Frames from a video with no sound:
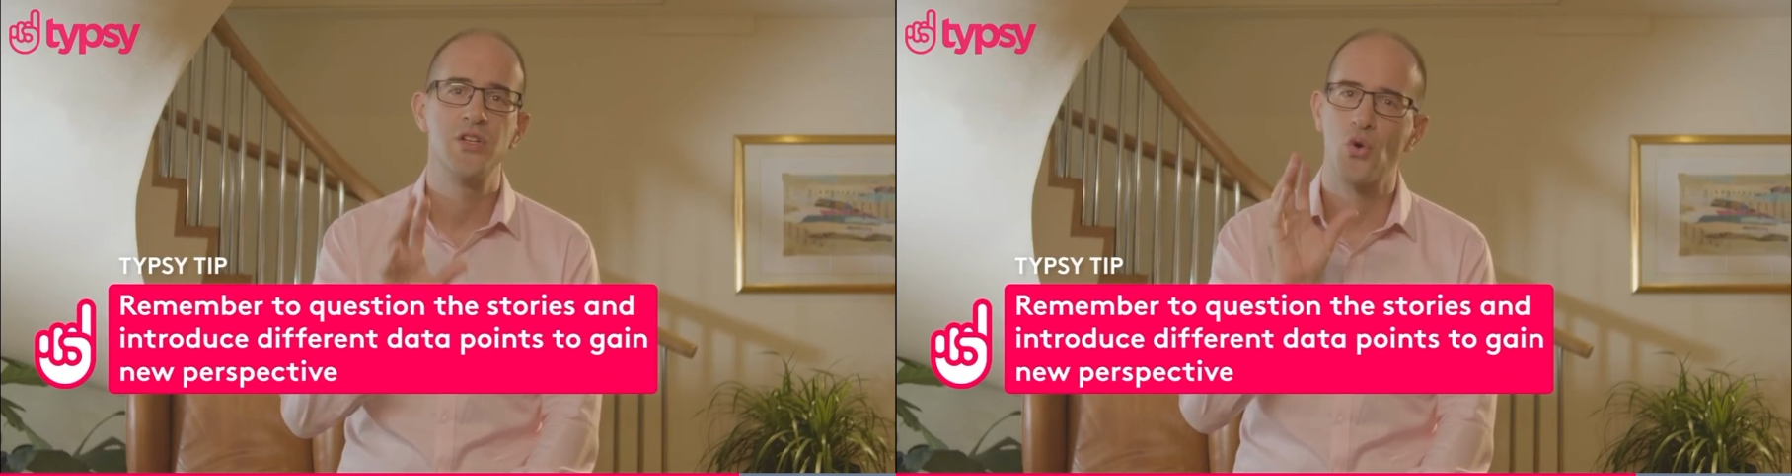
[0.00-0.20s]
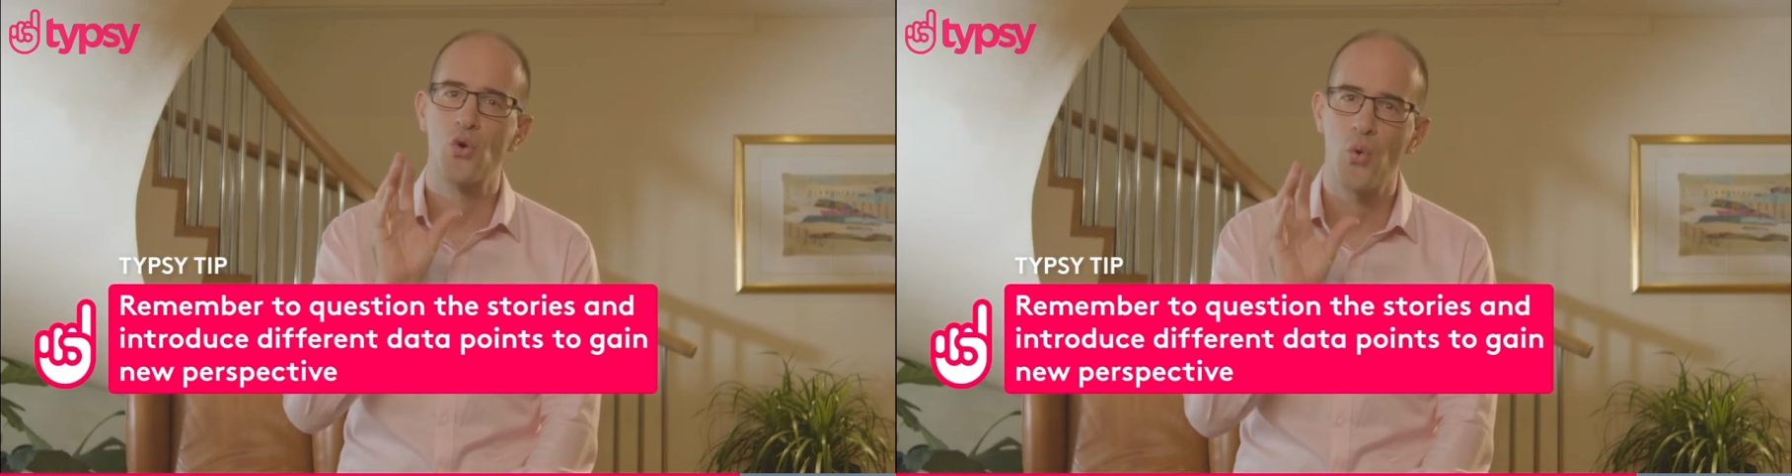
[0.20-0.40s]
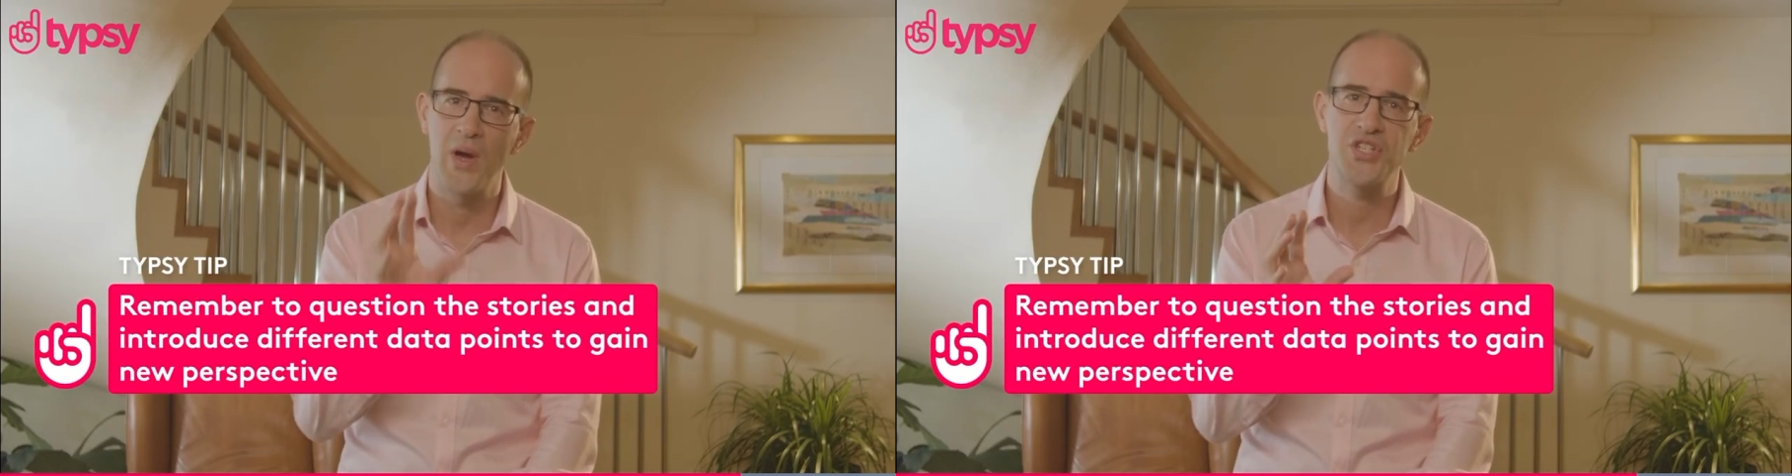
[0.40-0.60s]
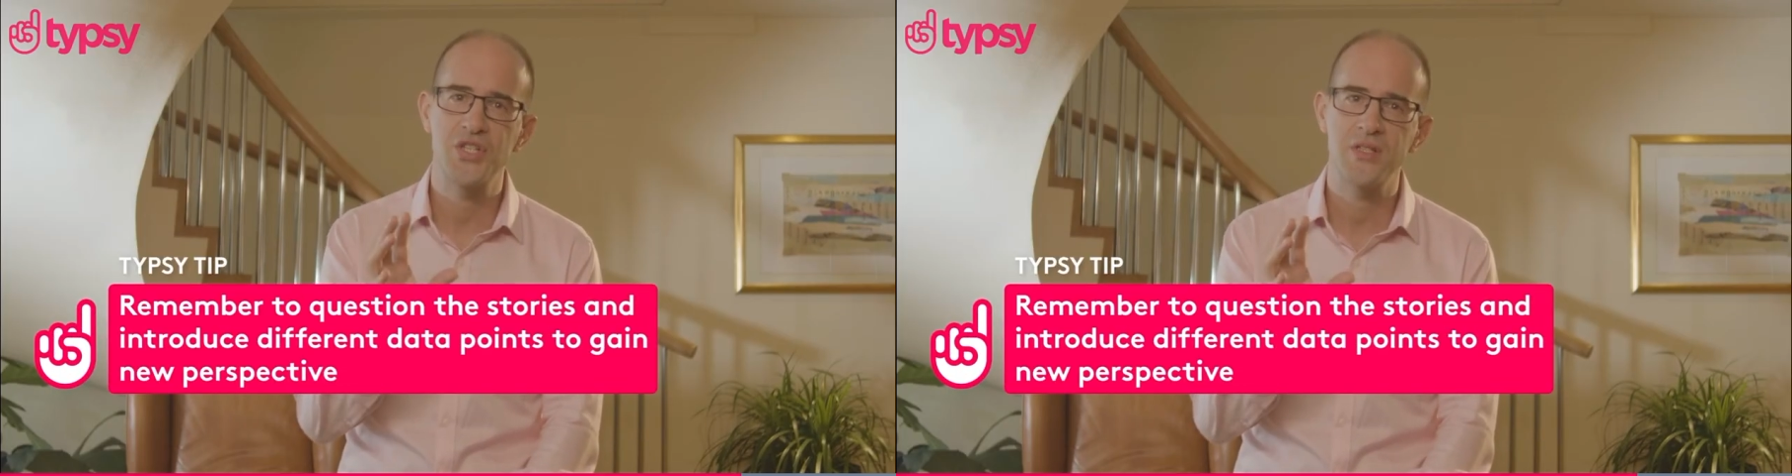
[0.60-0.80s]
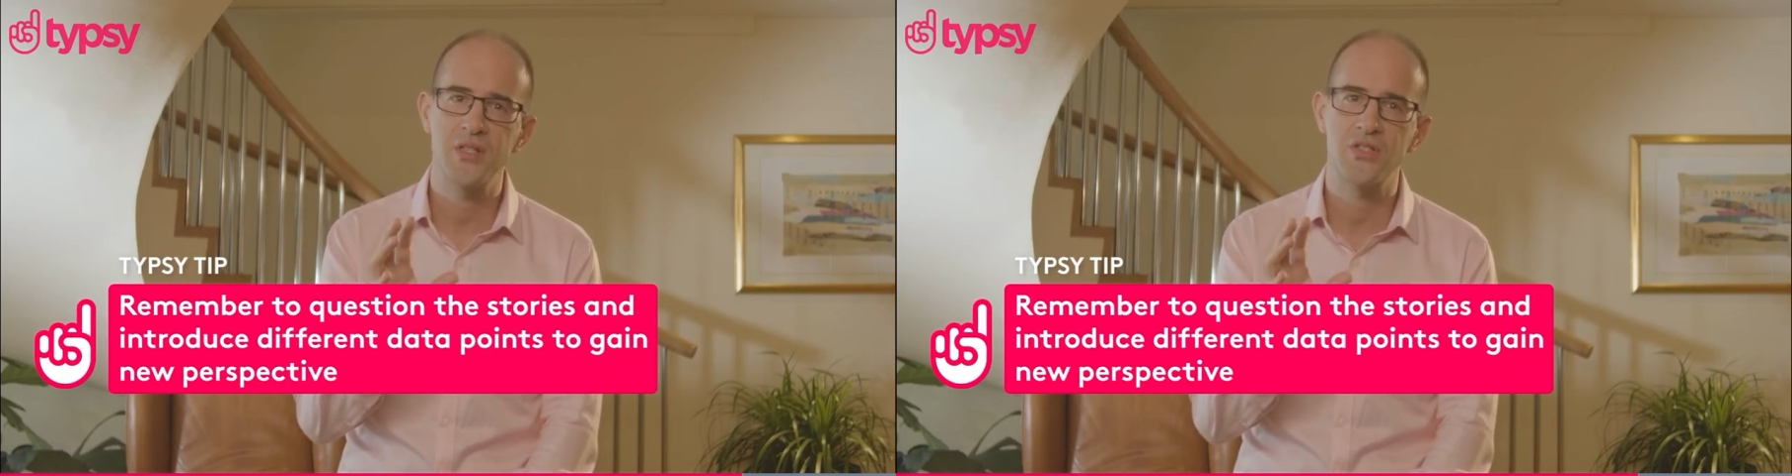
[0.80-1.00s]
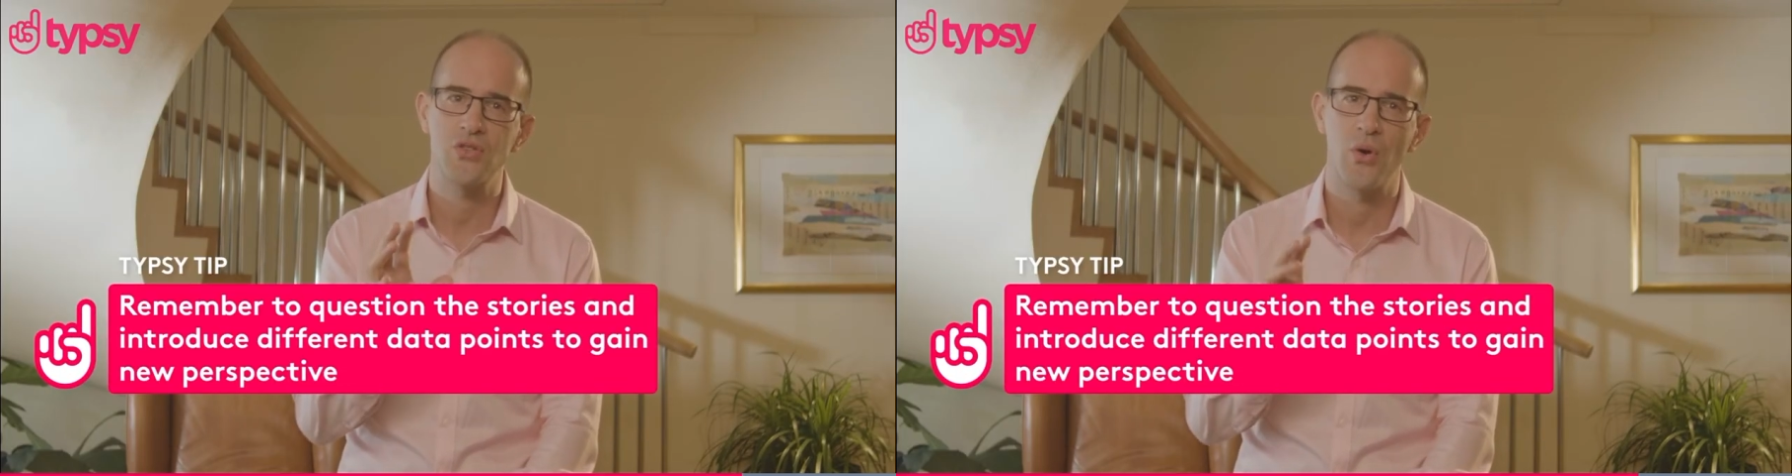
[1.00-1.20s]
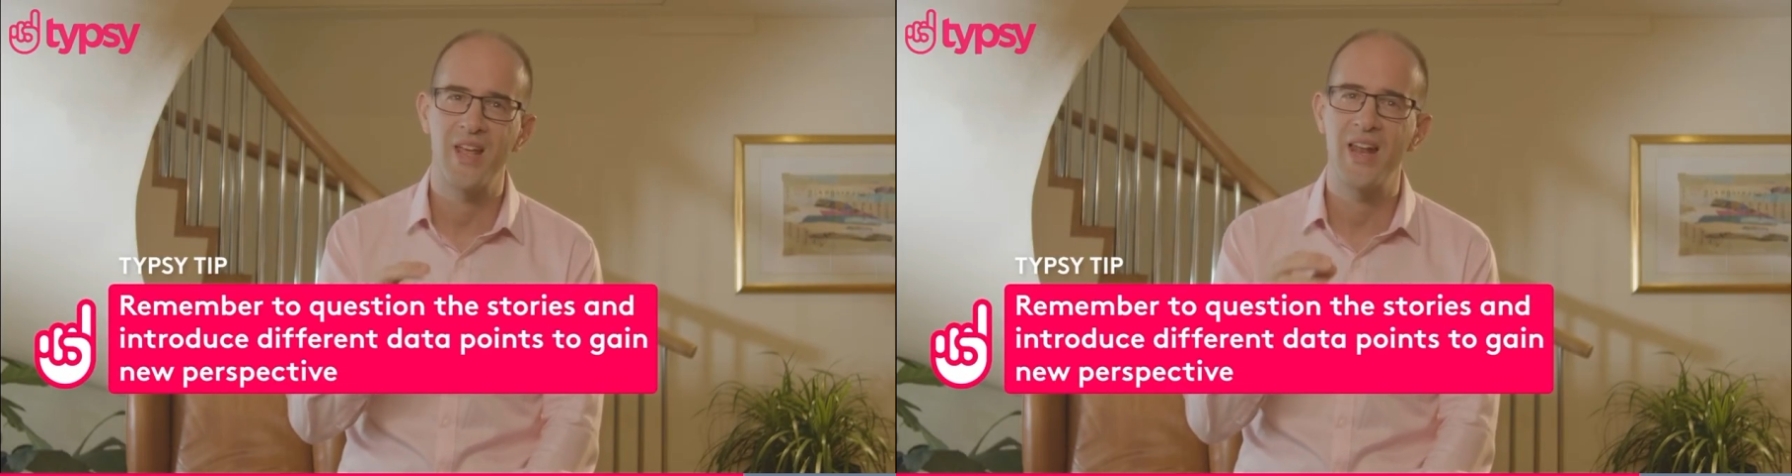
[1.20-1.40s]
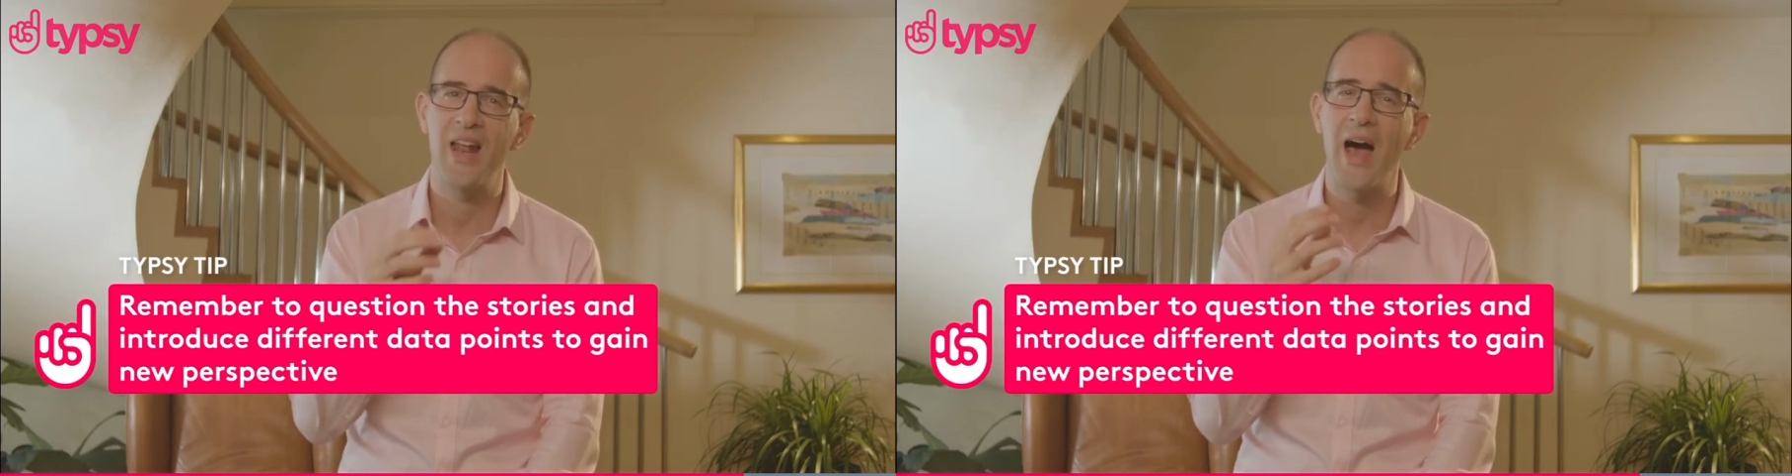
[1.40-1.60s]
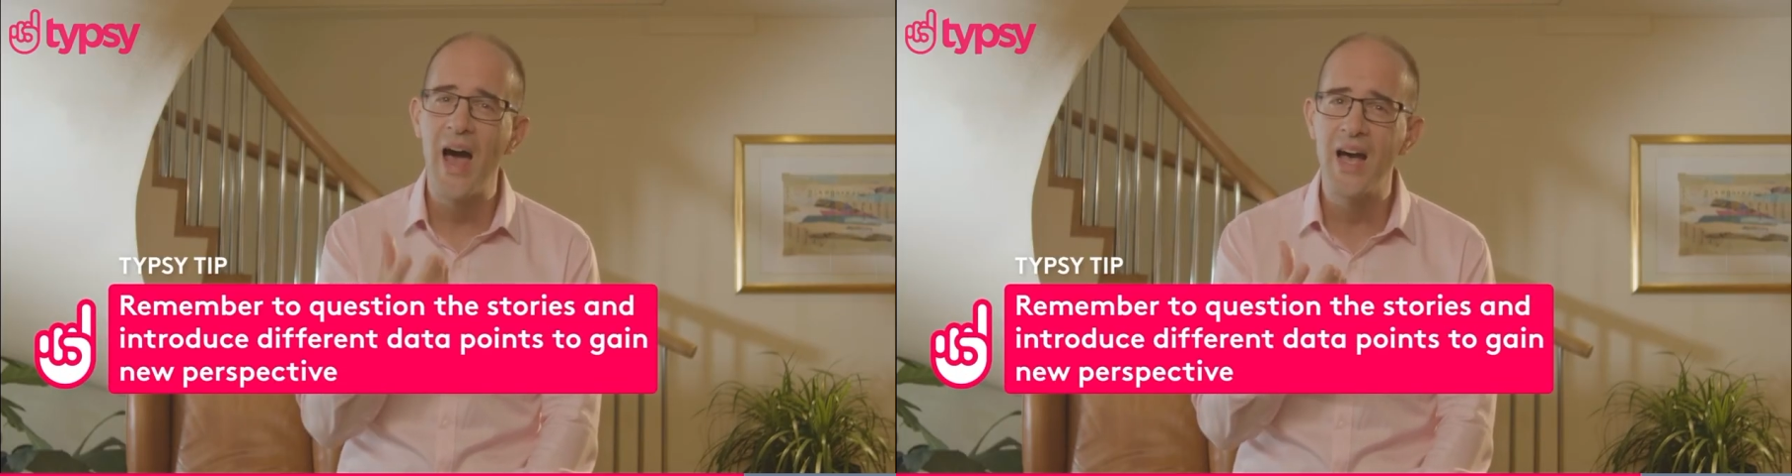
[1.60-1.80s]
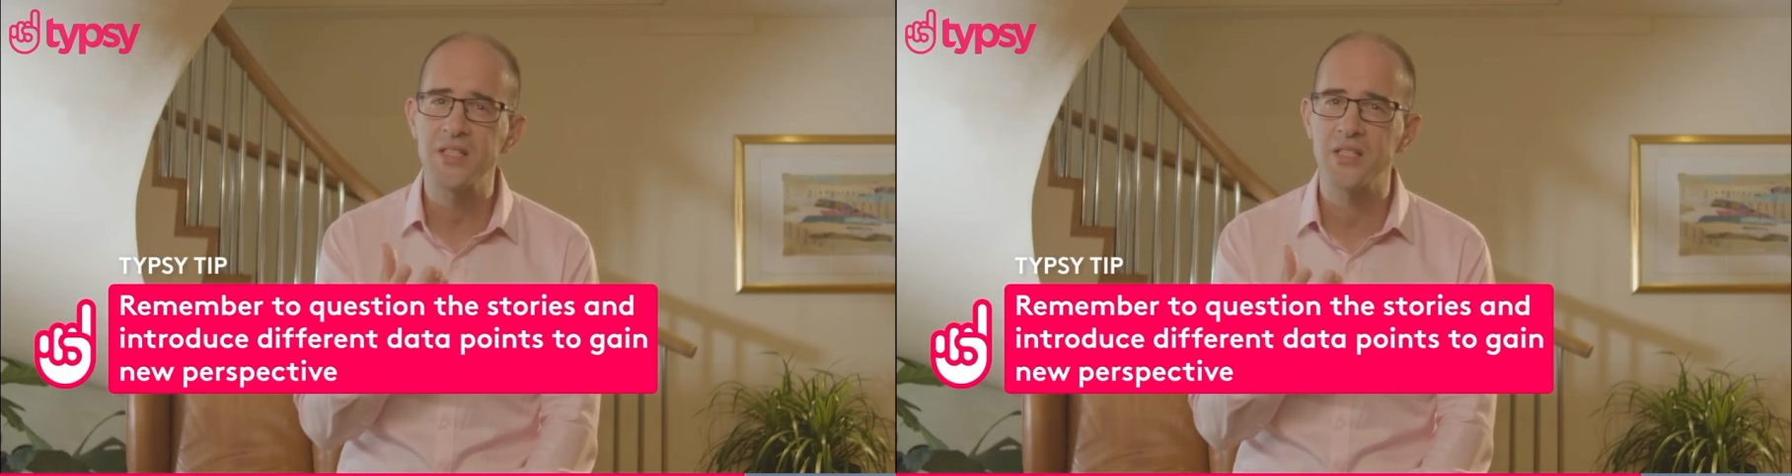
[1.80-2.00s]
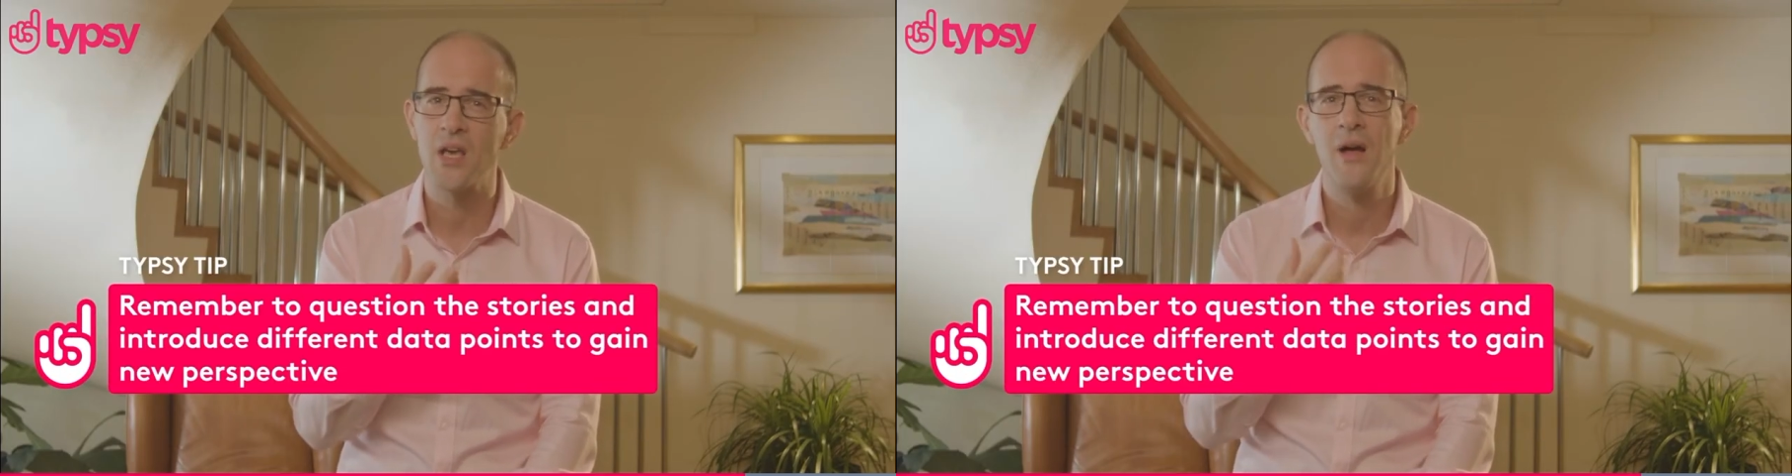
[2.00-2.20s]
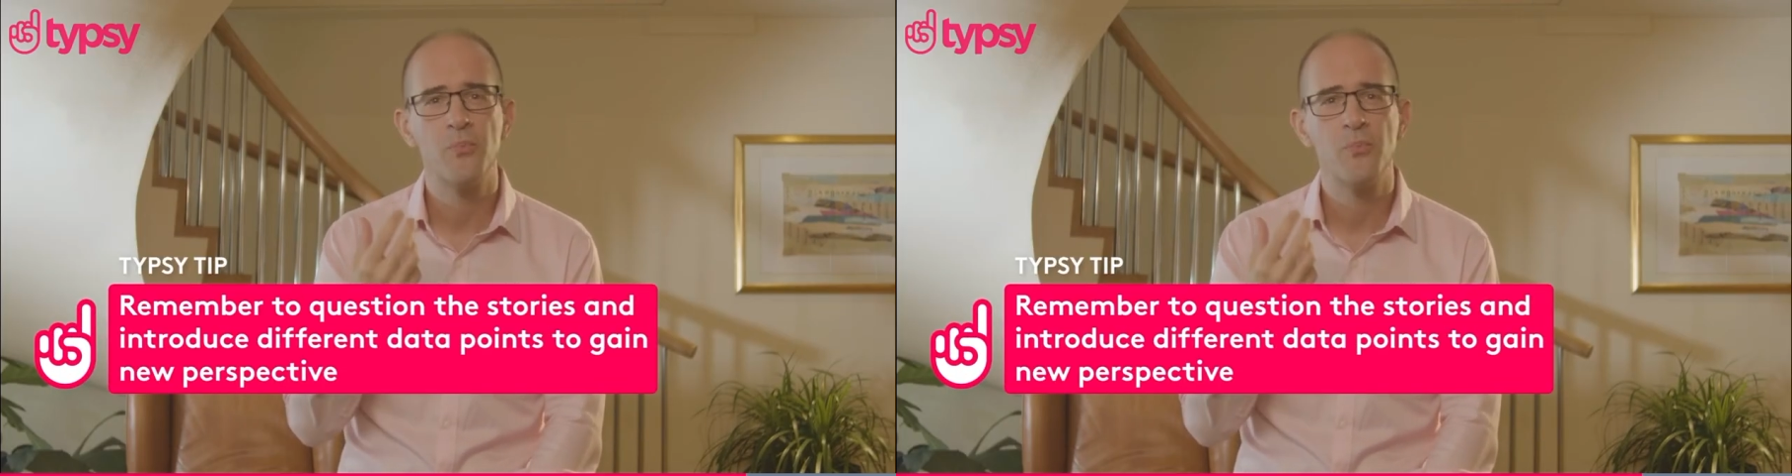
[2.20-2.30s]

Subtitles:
to question the story and ask